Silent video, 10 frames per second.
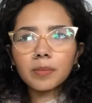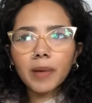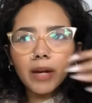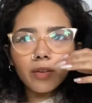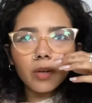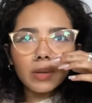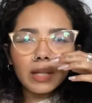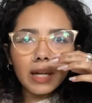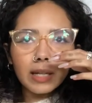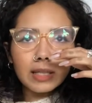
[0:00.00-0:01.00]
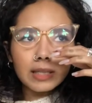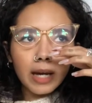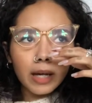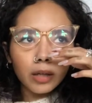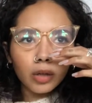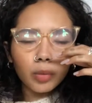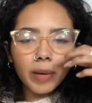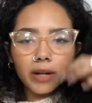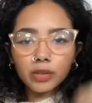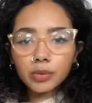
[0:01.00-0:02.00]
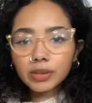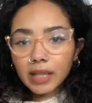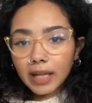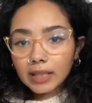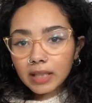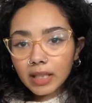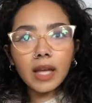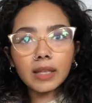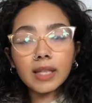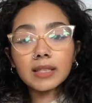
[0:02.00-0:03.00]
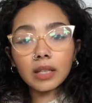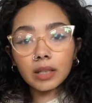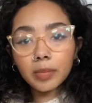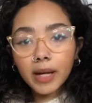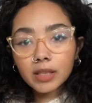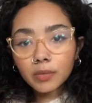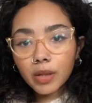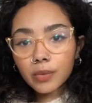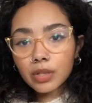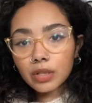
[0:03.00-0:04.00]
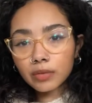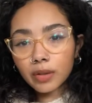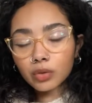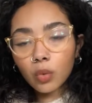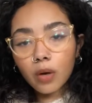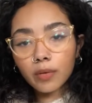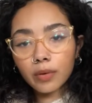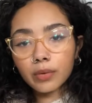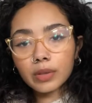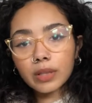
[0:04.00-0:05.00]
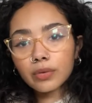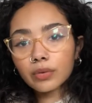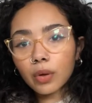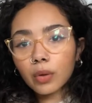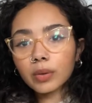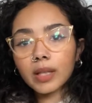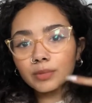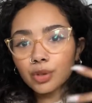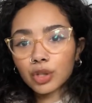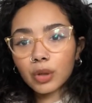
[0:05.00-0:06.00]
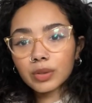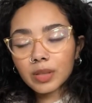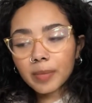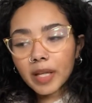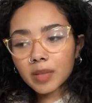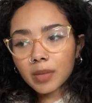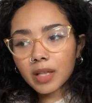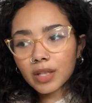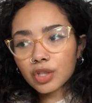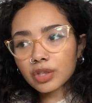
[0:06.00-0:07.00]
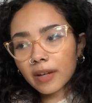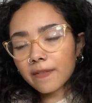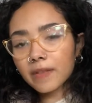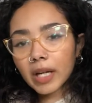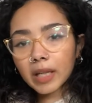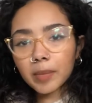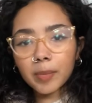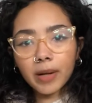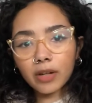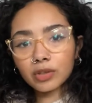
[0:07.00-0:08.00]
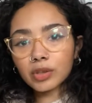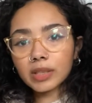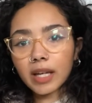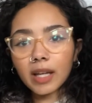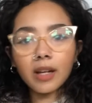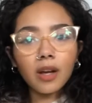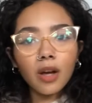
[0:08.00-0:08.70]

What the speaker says: Background we get is that her parents were scientists and they suddenly pass away when she's around 12 or 13 years old, and so she goes to the basement and she's like, fuck it, my parents are dead.